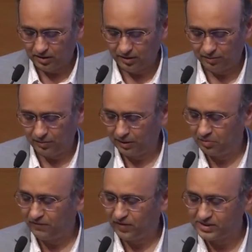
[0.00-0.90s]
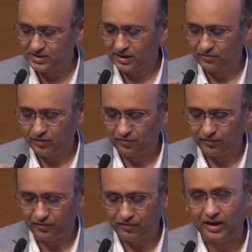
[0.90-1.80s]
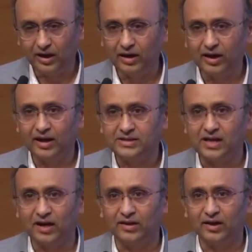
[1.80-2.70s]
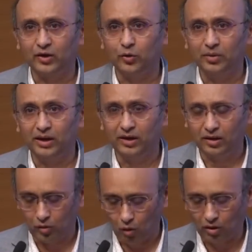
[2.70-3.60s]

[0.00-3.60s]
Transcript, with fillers: Uh, let me first say we, we are very indeed excited to be